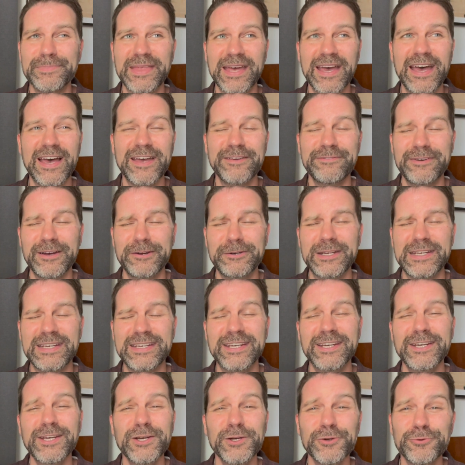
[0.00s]
that I found it
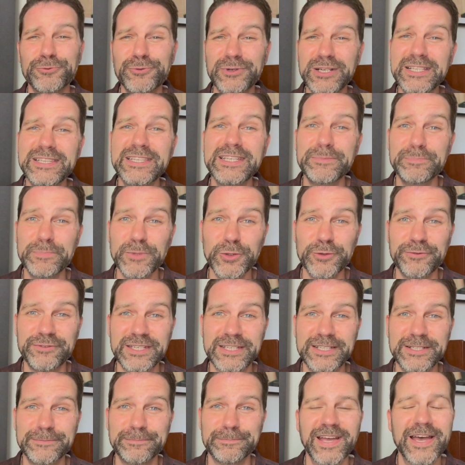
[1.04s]
really moving.